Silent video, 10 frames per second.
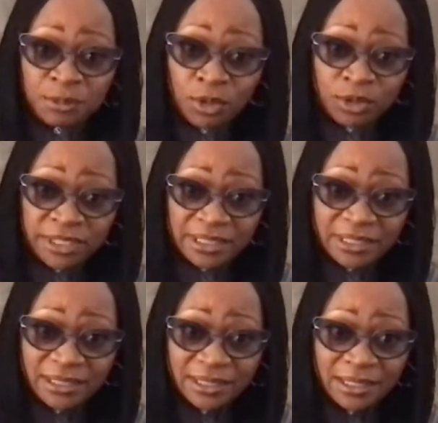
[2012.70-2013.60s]
all day.
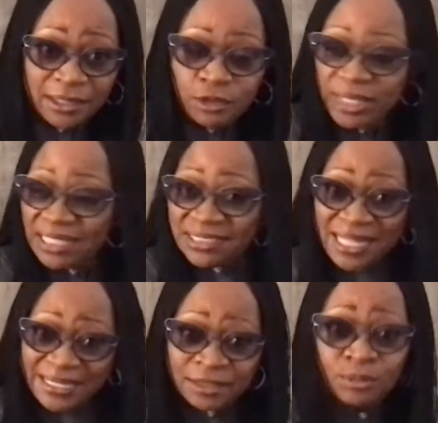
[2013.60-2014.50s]
You can't
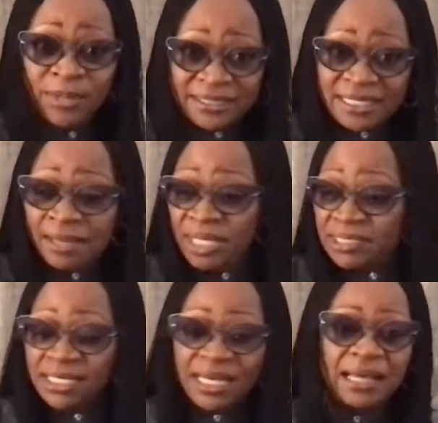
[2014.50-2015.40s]
slide into my DM and
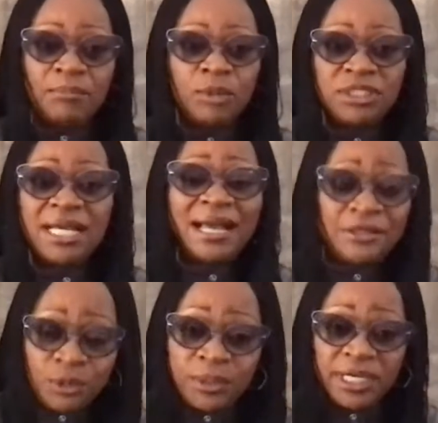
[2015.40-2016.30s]
say, Moji, are
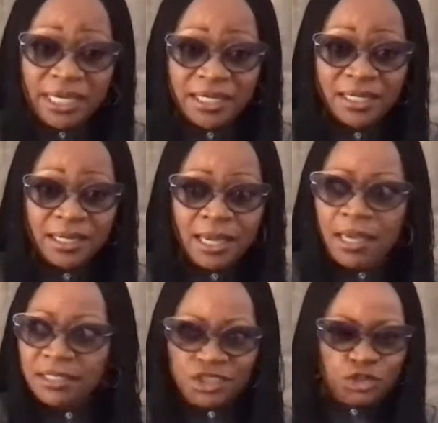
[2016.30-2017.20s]
you okay?
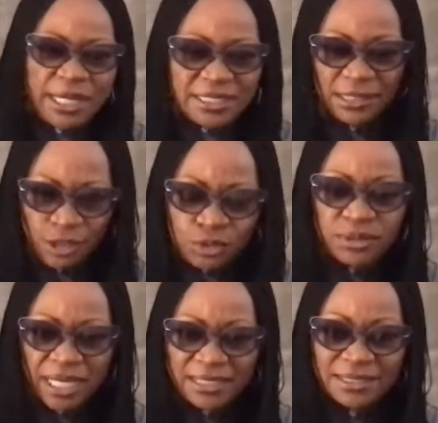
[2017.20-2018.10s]
Strangers do
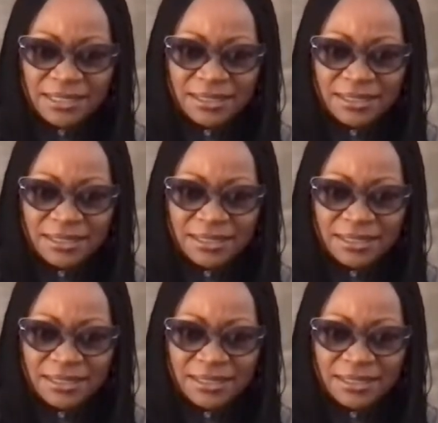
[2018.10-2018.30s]
that.